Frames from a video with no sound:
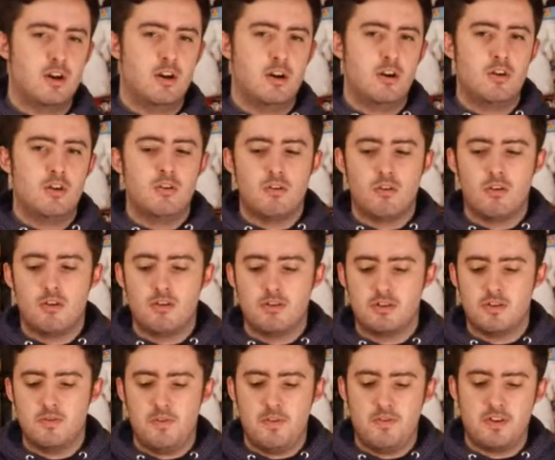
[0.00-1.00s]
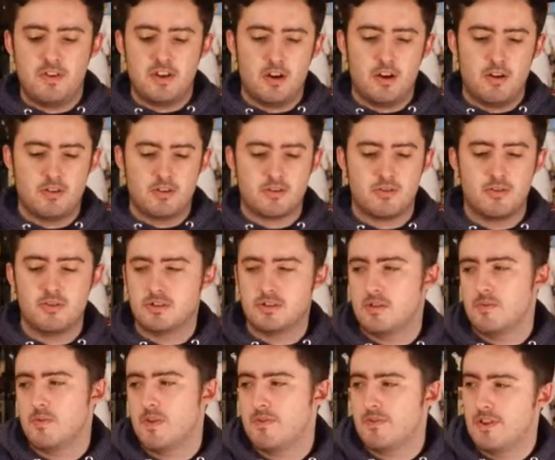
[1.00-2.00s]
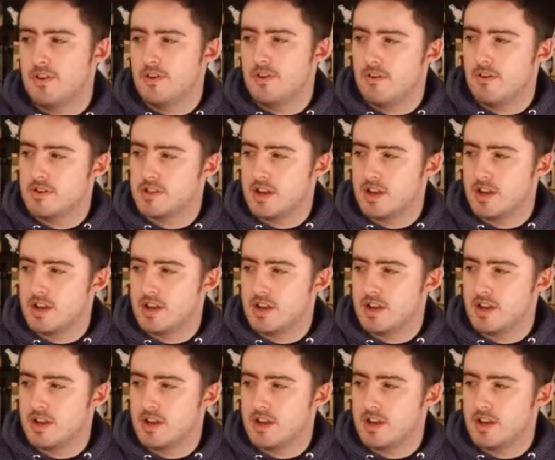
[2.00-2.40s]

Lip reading: or $150 or €150